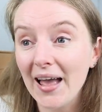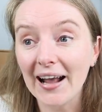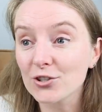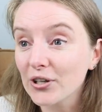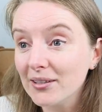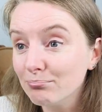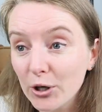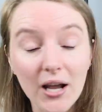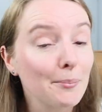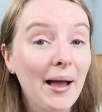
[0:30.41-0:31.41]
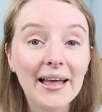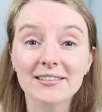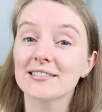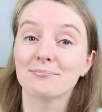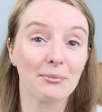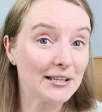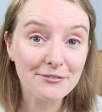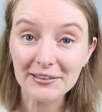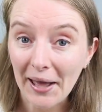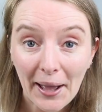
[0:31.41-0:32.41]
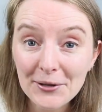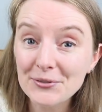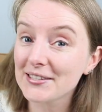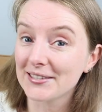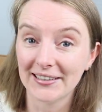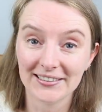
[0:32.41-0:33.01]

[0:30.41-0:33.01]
actually putting on pants, leaving the house,